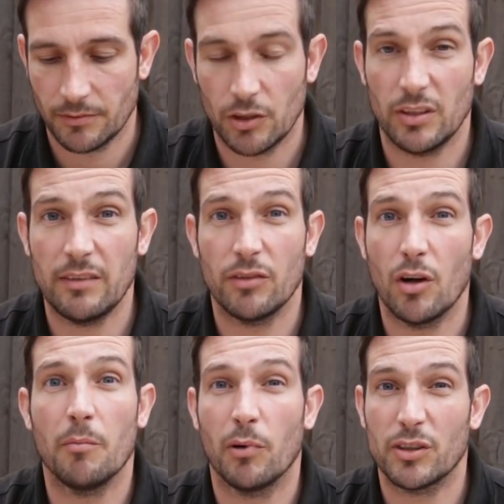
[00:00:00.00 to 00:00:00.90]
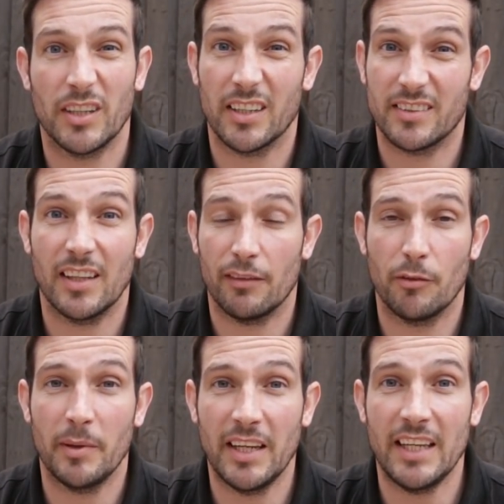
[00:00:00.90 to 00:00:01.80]
Because even though I'm pushing, I still have
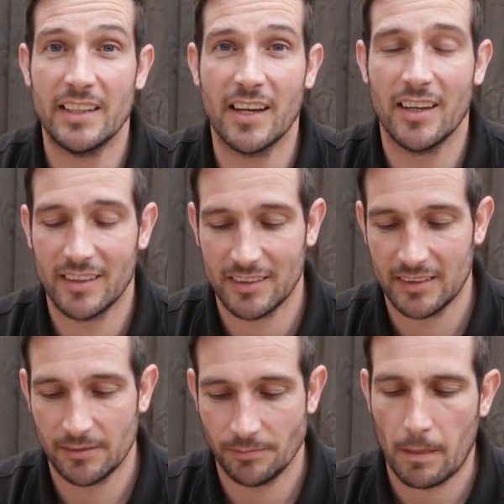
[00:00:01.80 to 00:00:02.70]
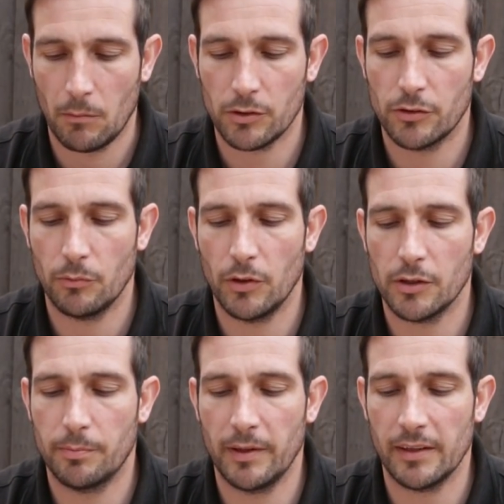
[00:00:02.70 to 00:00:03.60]
to be neat. What's the
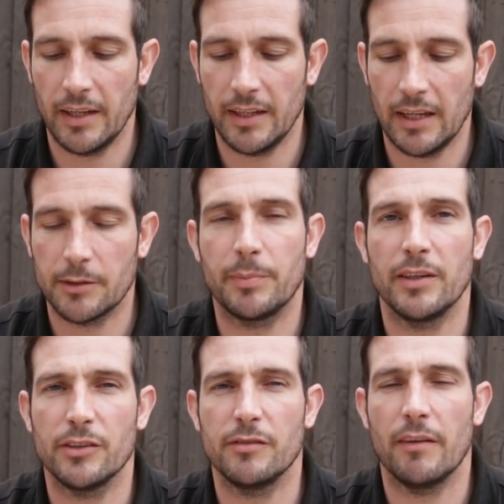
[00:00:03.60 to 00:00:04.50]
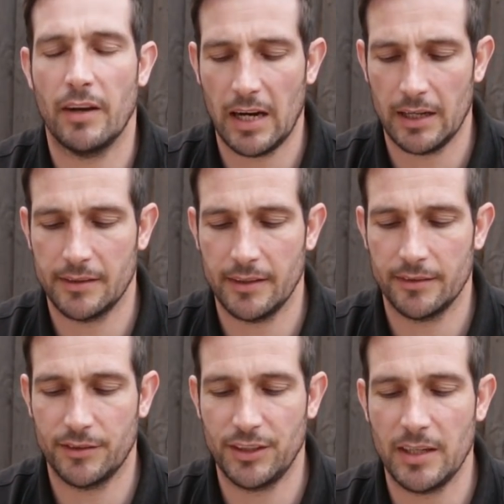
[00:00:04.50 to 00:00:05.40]
worst bricklaying experience you've ever had?
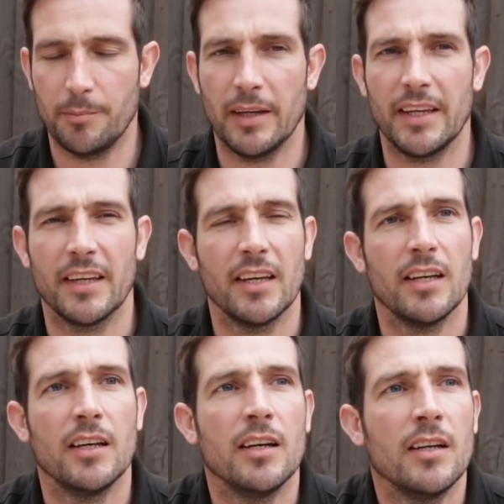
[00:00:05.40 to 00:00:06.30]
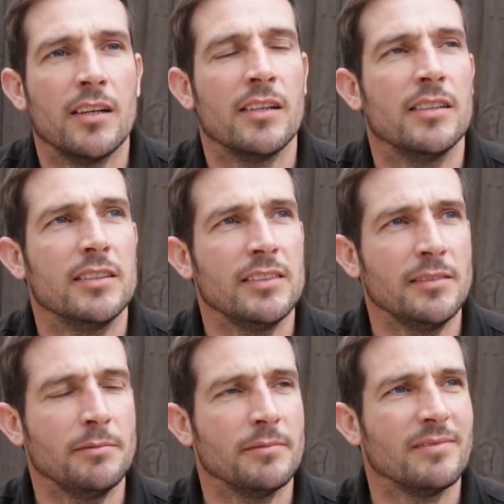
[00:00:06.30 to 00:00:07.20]
Says GB.
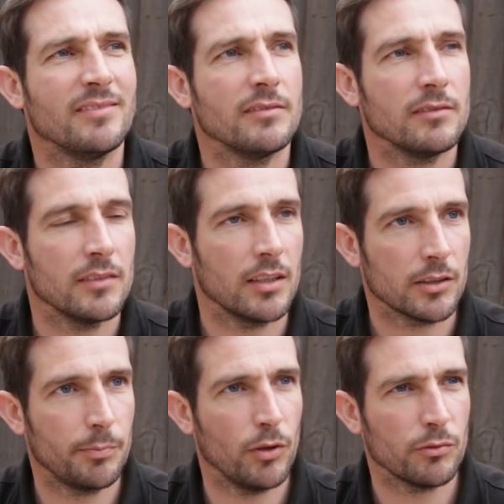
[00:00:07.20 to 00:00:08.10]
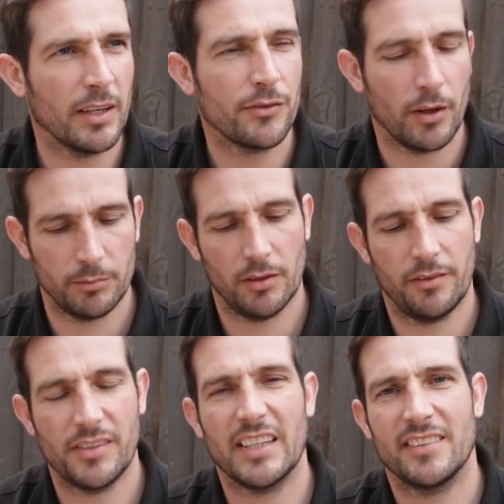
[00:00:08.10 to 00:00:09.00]
I suppose when I dropped a
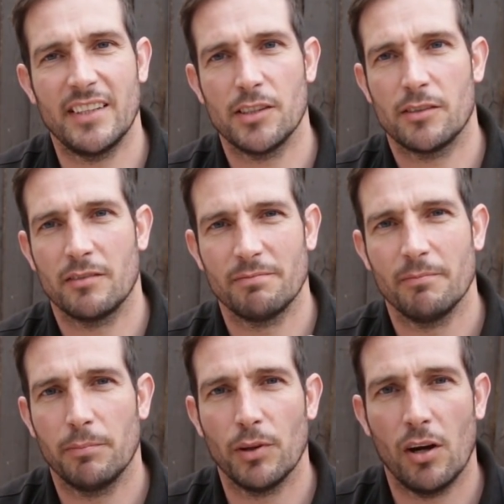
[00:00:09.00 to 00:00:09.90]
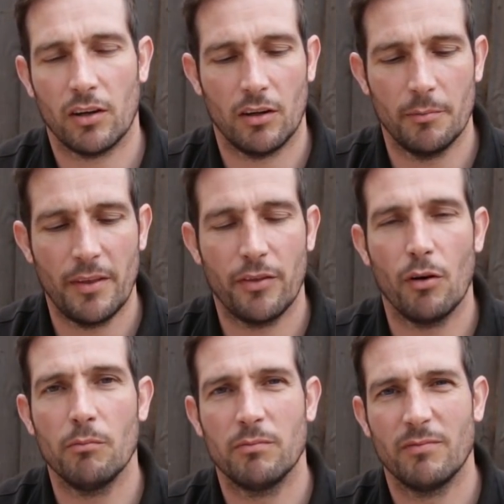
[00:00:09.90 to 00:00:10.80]
6-inch block on my
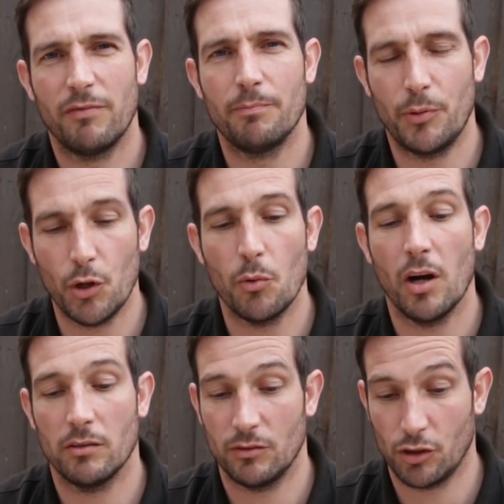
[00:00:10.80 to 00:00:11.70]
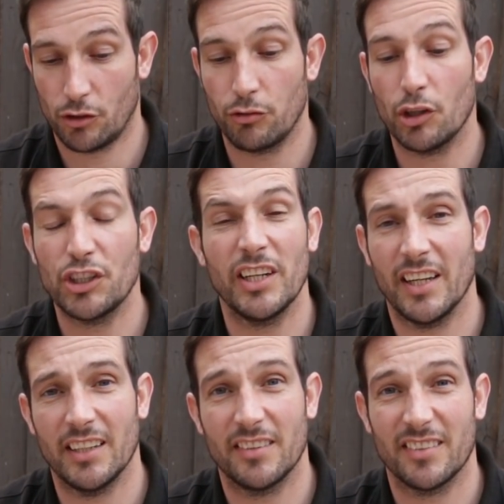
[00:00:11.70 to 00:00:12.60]
thumb, pure, just crushed it
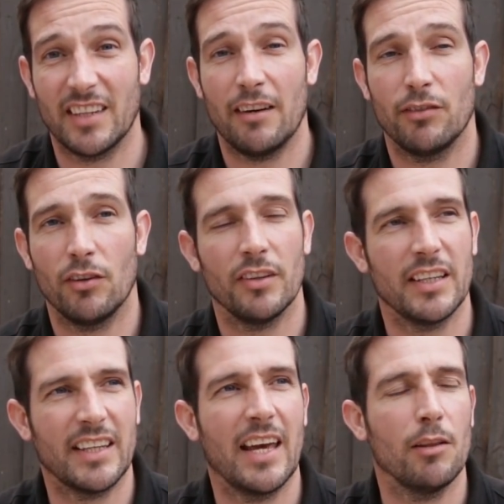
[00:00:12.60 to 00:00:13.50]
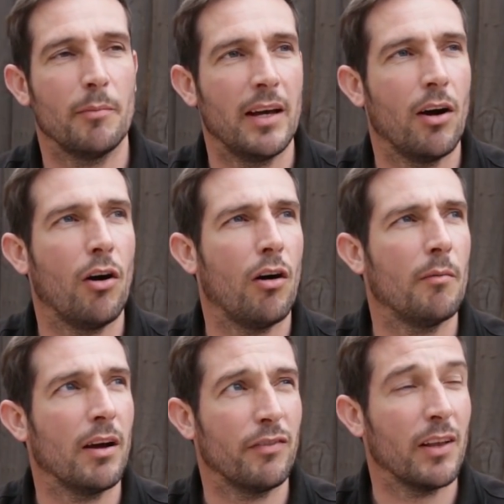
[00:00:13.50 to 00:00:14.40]
against the scaffold and it killed me.
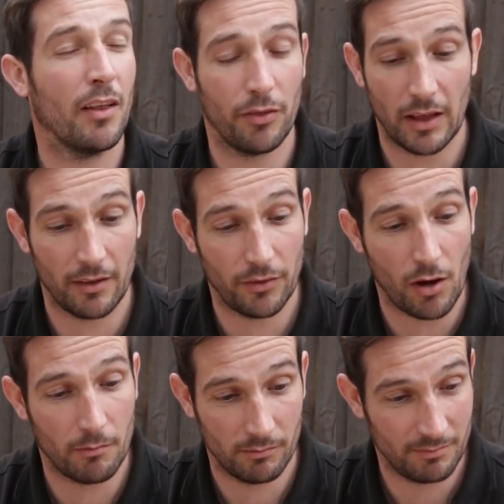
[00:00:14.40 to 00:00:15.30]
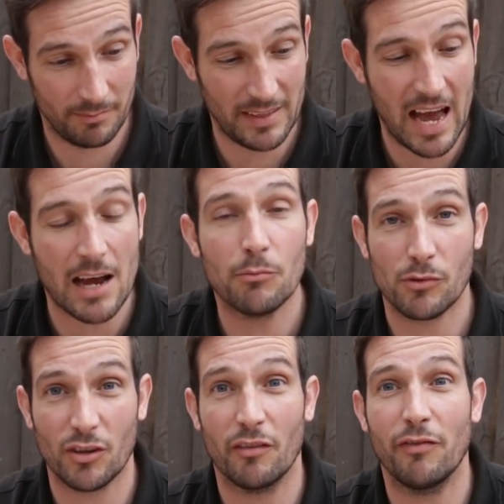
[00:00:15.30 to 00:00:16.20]
Oh, I thought my hand
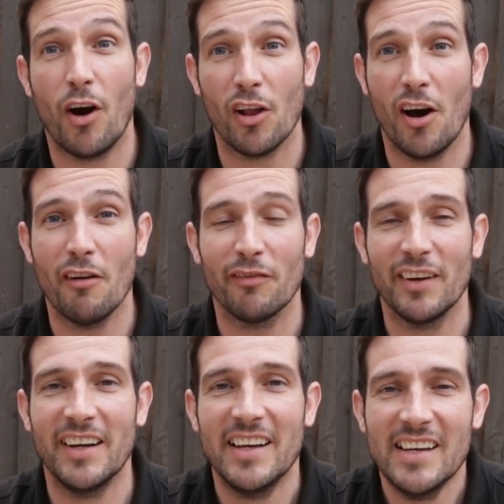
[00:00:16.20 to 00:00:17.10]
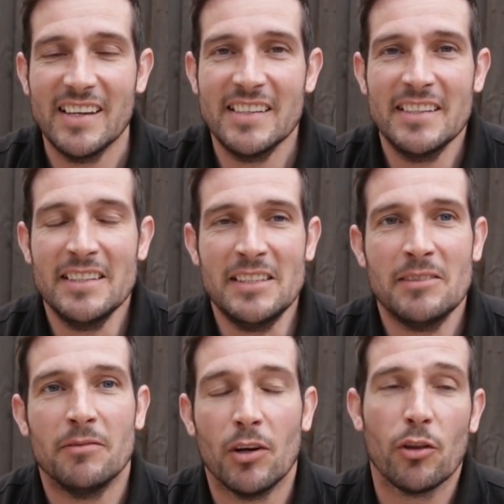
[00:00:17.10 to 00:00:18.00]
was going to fall off.
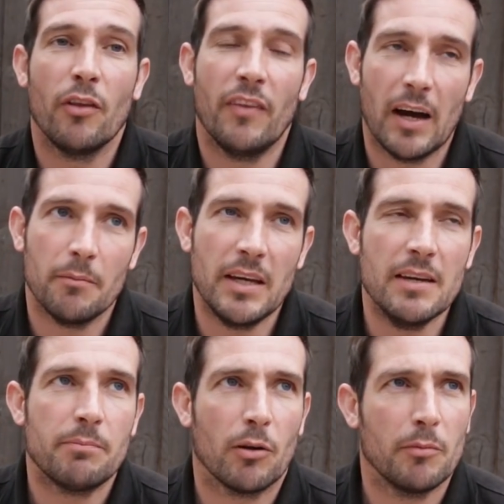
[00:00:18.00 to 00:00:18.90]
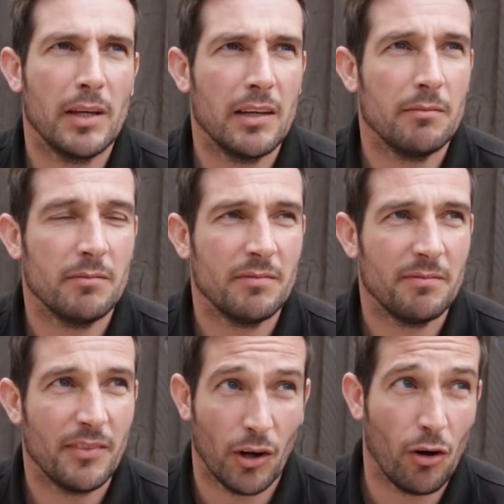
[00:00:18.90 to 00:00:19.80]
Other than that, mate, probably made
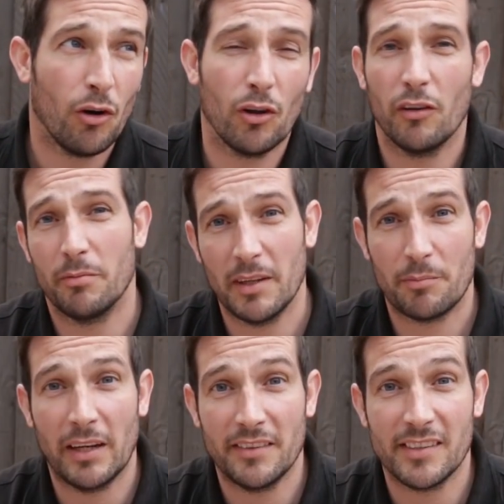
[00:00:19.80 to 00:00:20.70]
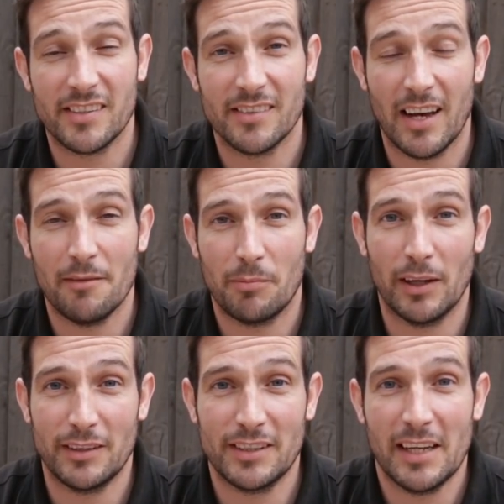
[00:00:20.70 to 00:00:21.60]
the whole of my
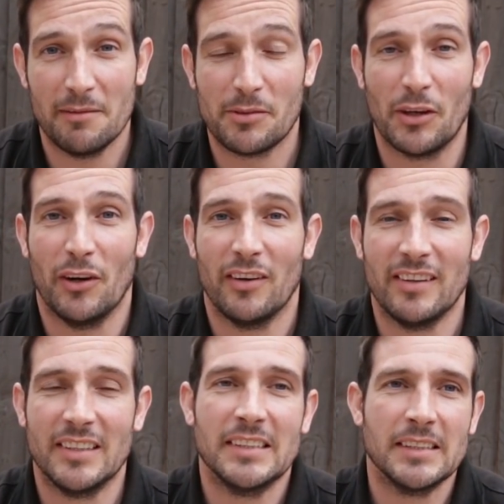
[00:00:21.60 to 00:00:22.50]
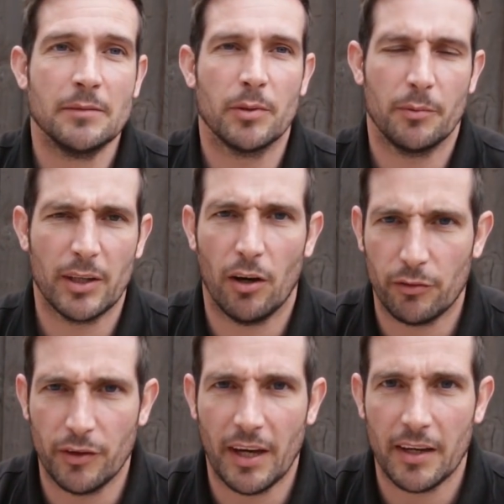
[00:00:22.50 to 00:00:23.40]
apprenticeship. So, but we got
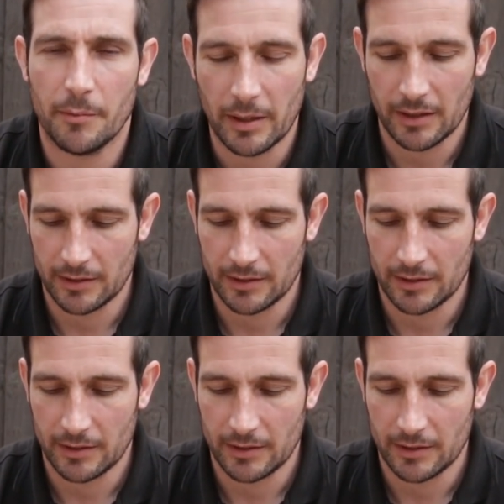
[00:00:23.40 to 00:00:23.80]
through that, didn't we?